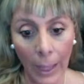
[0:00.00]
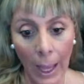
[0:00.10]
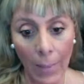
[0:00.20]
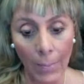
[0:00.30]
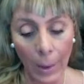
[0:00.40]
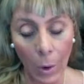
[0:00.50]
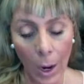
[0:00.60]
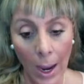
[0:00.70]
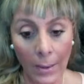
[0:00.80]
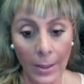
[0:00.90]
I'm
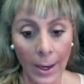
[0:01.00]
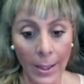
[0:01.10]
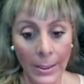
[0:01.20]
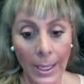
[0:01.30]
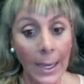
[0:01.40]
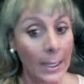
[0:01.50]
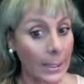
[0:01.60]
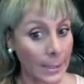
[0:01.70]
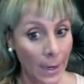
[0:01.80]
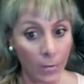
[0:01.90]
Paola, yes.
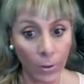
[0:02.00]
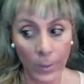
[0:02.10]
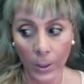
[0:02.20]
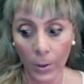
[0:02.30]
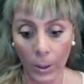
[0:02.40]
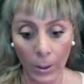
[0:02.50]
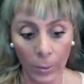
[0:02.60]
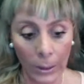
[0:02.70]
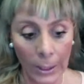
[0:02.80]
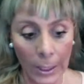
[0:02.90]
It's safe for me to connect
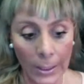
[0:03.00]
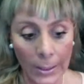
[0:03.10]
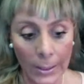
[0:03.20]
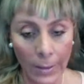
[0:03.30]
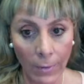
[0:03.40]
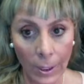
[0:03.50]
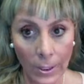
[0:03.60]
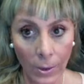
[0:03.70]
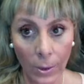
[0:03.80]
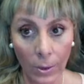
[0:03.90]
with Liz. It's safe for
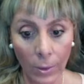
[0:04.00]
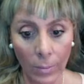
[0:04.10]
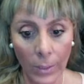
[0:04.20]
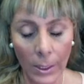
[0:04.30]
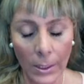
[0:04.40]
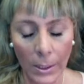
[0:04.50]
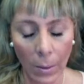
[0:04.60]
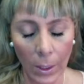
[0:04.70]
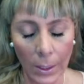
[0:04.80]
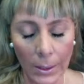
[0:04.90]
Liz to connect with me.
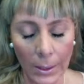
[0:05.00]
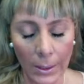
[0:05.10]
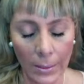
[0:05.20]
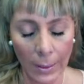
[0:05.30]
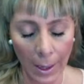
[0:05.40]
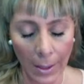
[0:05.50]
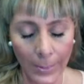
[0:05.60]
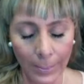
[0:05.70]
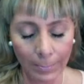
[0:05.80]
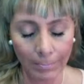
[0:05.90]
So yes, yes.